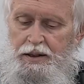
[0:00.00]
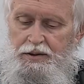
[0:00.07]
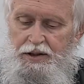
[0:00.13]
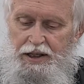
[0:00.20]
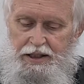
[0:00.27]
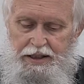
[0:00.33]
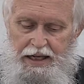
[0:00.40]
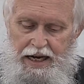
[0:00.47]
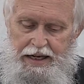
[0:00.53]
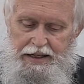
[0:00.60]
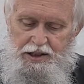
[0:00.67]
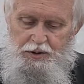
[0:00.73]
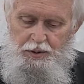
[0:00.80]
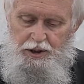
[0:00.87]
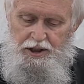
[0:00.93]
the
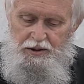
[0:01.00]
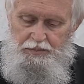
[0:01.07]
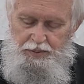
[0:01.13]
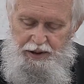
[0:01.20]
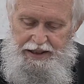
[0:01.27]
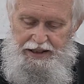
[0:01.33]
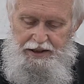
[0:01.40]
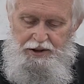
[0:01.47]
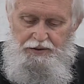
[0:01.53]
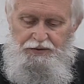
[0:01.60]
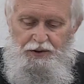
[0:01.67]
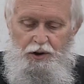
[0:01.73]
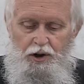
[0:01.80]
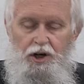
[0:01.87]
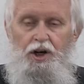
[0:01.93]
days were completed
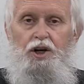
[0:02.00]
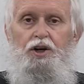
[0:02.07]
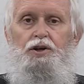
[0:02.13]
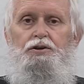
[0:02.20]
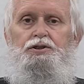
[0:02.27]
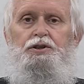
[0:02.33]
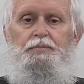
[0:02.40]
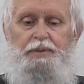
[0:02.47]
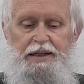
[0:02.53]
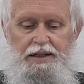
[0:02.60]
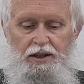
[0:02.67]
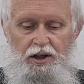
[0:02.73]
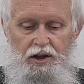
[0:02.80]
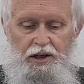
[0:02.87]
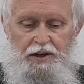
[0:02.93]
for her to be
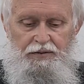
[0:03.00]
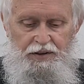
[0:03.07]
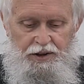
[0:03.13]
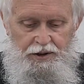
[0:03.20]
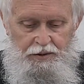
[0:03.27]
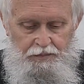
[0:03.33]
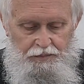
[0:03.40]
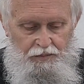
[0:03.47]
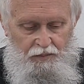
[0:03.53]
delivered,